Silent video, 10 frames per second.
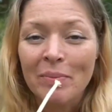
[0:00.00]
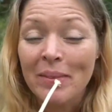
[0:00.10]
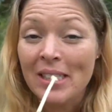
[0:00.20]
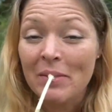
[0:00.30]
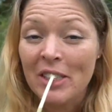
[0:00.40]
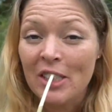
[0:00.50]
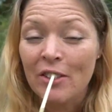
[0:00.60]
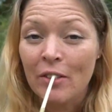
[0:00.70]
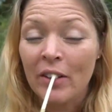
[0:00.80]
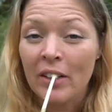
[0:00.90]
mess up my
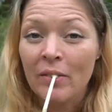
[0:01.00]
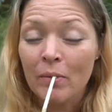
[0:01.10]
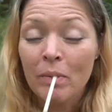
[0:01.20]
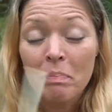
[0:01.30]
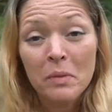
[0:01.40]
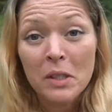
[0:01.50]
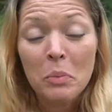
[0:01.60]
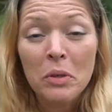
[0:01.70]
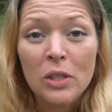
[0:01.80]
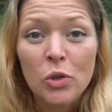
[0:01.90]
tooth, but it's
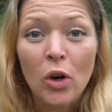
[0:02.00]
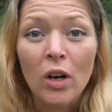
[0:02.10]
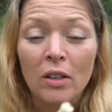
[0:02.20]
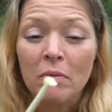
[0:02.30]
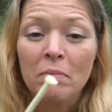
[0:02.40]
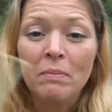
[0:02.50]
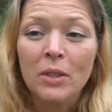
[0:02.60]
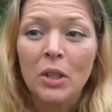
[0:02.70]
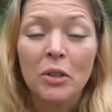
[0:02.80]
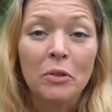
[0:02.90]
still pretty strong.
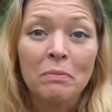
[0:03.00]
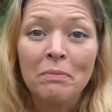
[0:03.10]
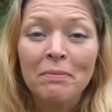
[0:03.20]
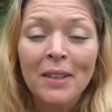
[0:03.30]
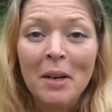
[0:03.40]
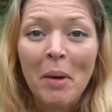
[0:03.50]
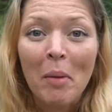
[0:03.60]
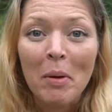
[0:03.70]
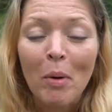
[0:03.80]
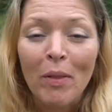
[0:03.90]
So, I'm
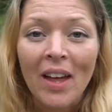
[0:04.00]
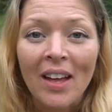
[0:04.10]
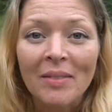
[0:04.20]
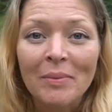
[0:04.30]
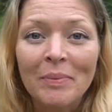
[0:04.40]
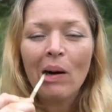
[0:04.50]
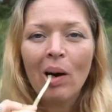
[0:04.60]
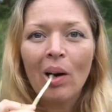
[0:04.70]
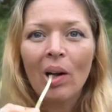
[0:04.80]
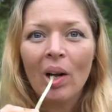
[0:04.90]
happy about that.
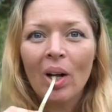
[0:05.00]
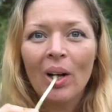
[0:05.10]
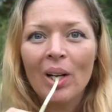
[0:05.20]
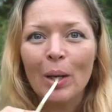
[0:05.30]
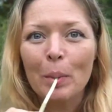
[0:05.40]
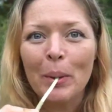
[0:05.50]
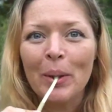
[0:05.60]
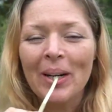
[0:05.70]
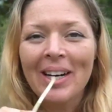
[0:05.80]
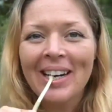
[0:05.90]
Jumbo.